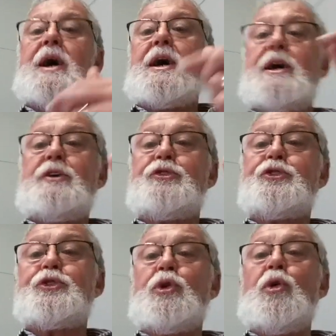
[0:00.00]
is a
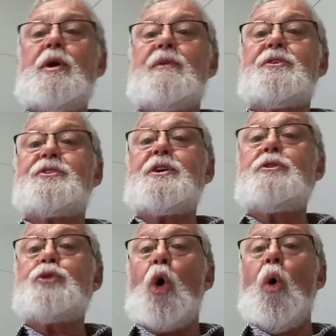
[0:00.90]
story that
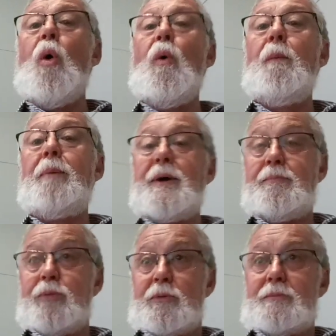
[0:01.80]
says all
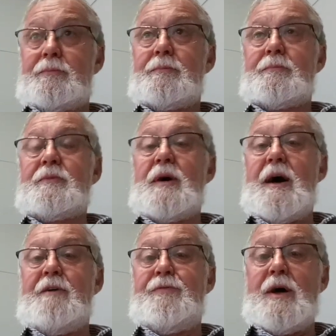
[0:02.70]
people
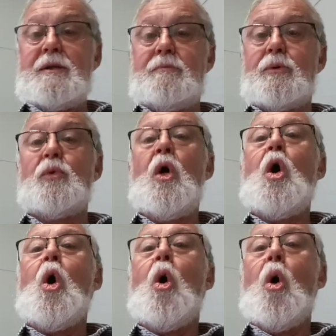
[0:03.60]
are valuable.
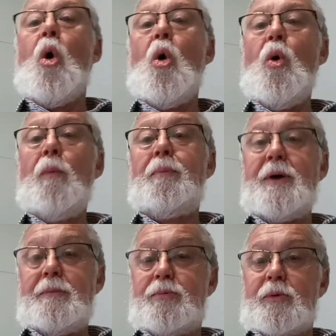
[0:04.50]
All
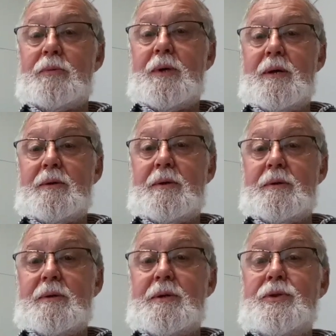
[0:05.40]
people
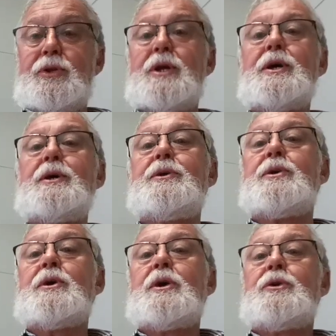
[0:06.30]
need
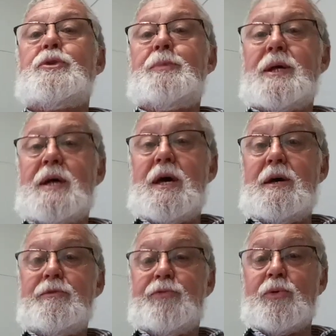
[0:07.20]
to be
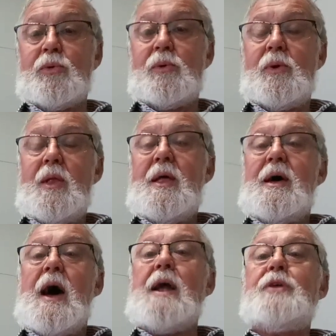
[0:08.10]
cared for.
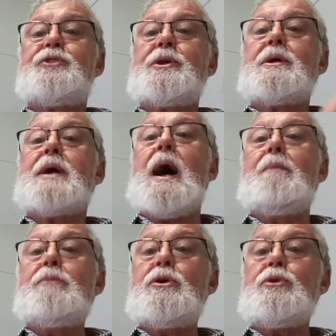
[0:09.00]
And it's
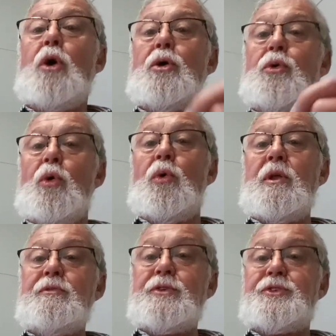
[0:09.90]
incumbent on
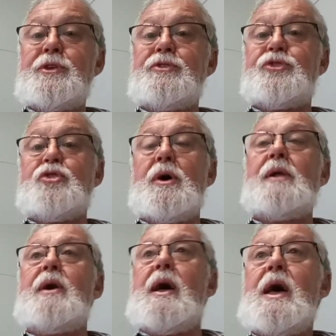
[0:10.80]
all of us in Australia